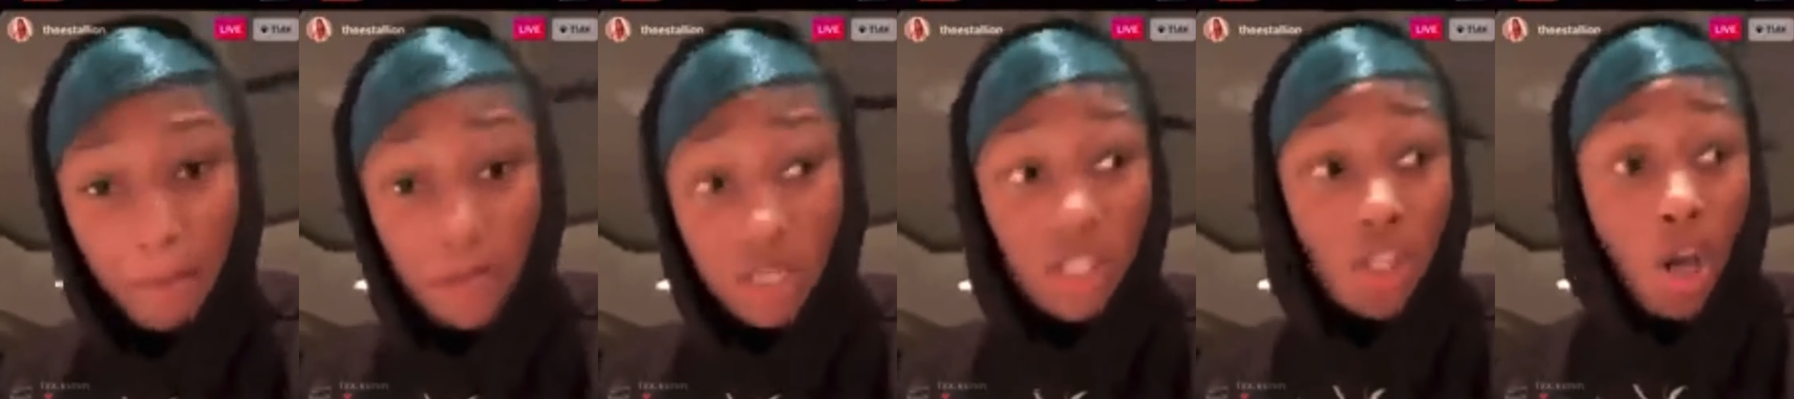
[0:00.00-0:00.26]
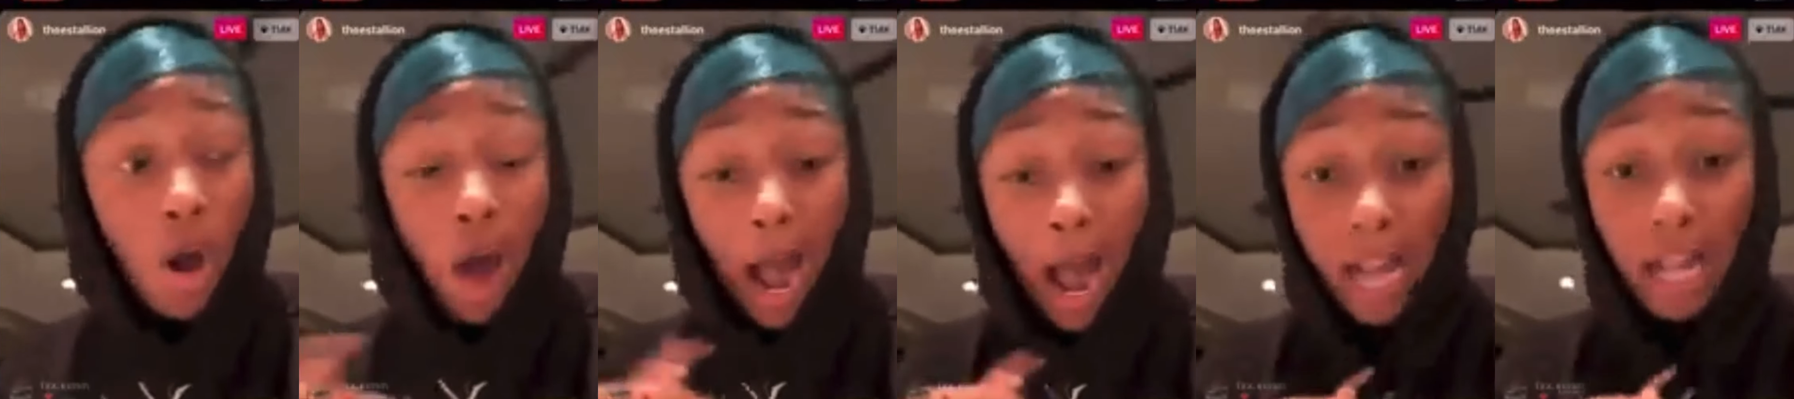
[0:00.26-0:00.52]
So
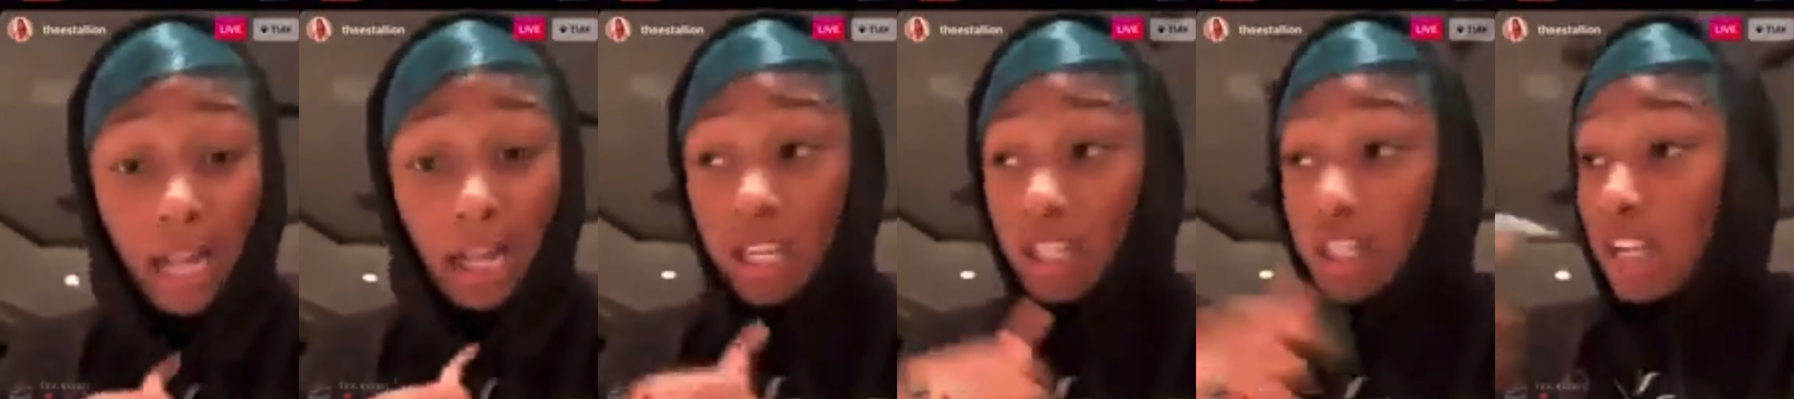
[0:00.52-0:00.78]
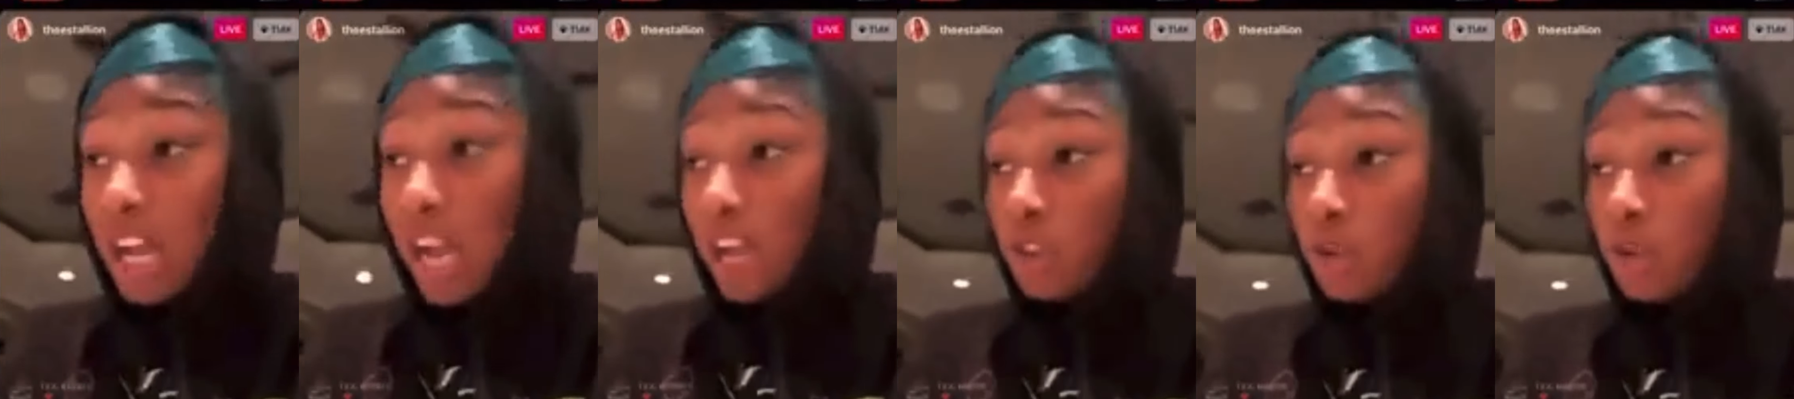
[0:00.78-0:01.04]
I can get
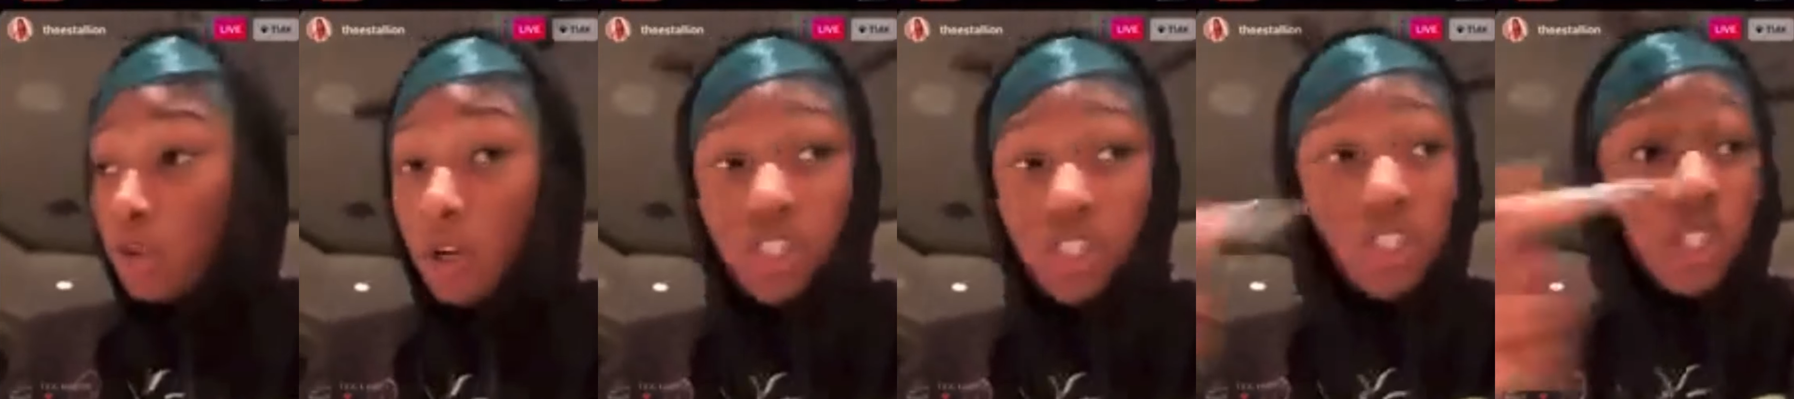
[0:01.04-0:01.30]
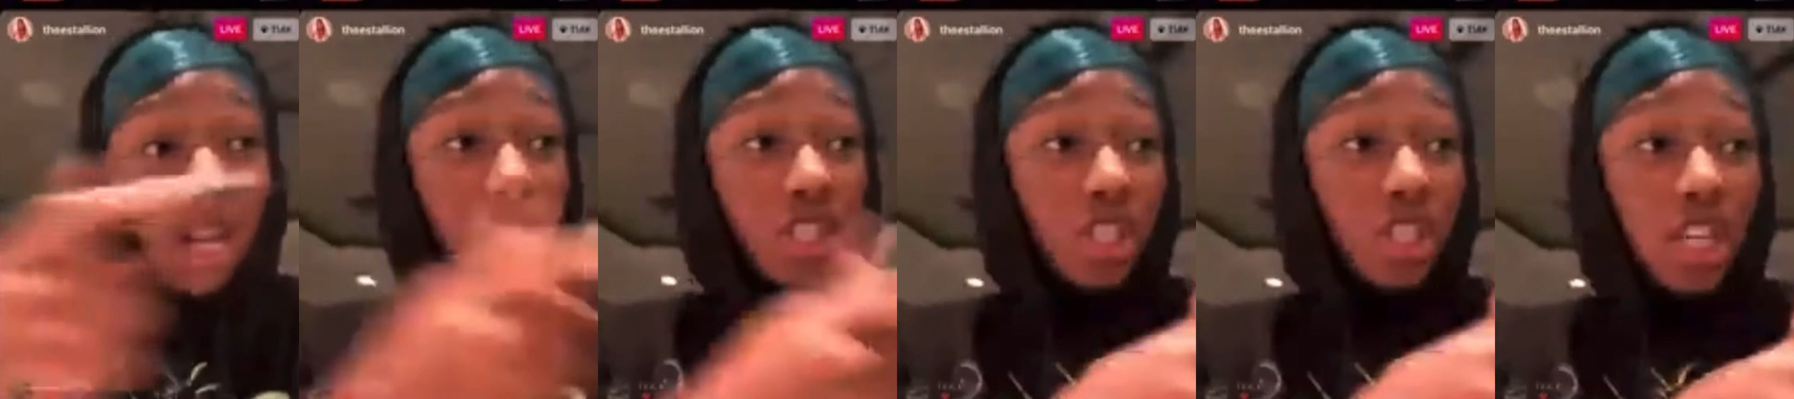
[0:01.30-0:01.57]
shot, you can get
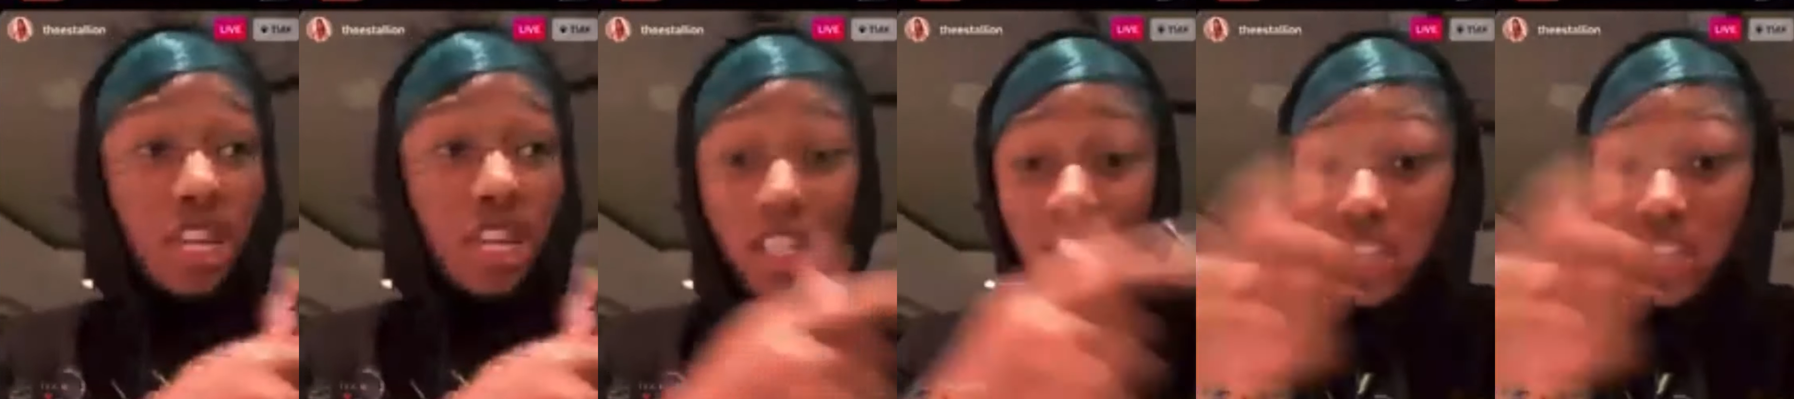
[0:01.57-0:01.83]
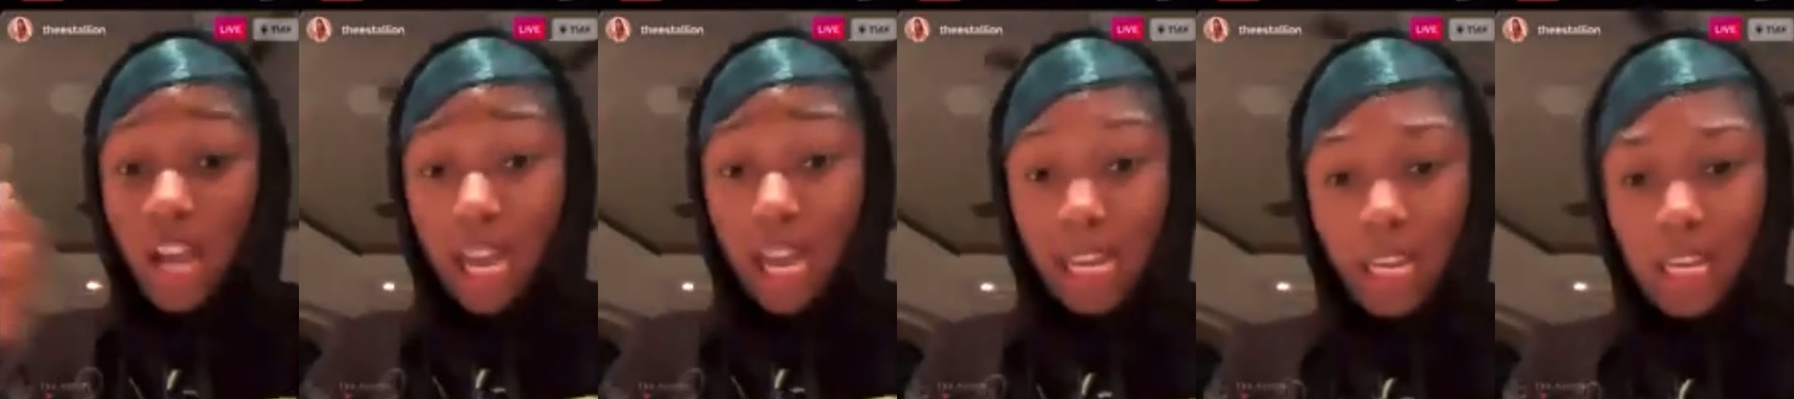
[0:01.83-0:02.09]
shot, she can get
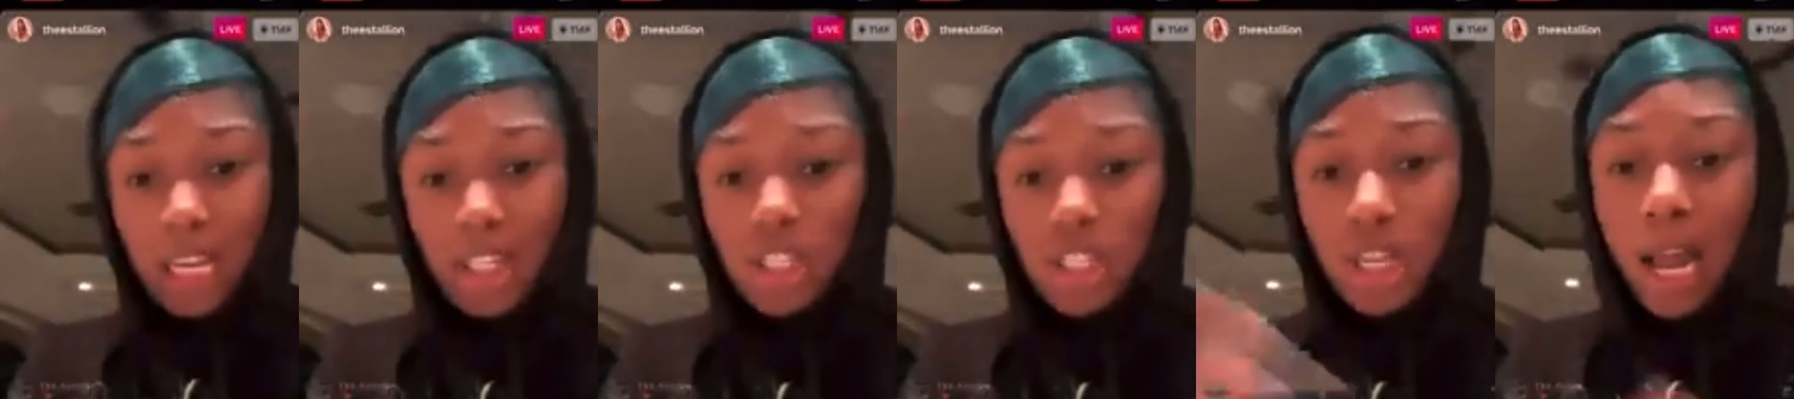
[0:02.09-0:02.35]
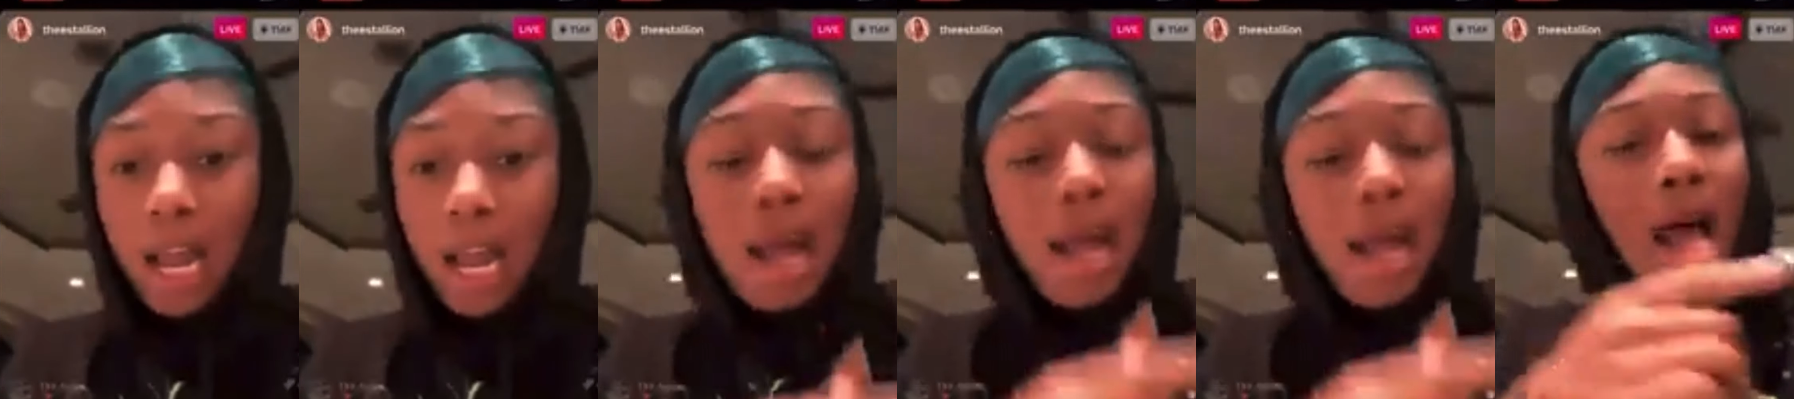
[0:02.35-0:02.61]
shot, he can get
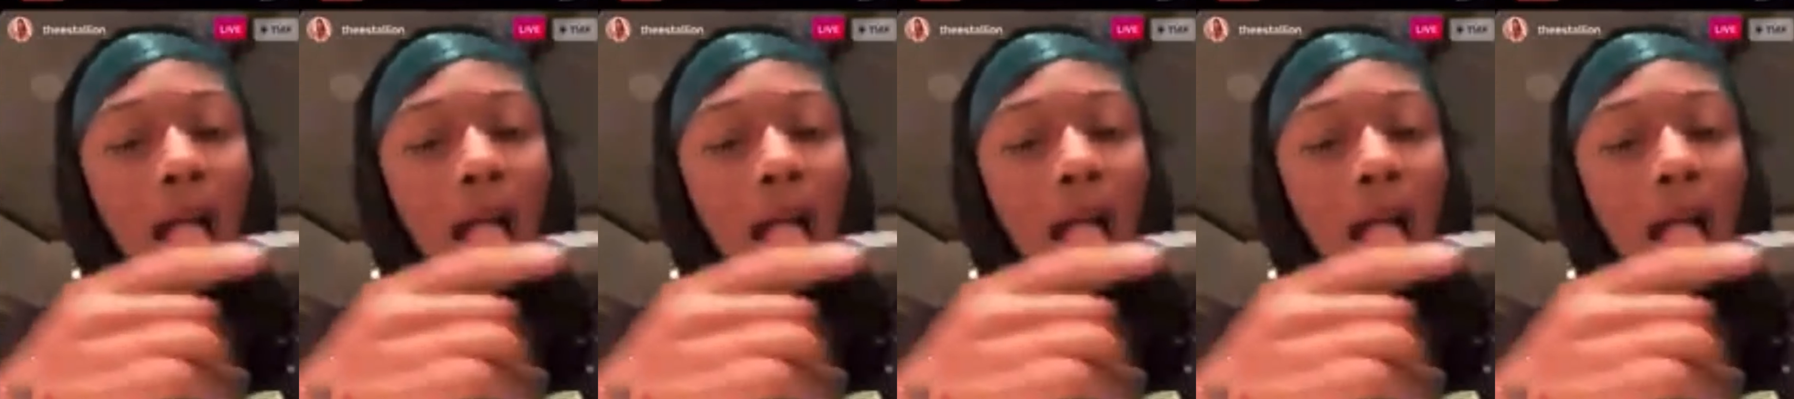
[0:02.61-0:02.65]
shot.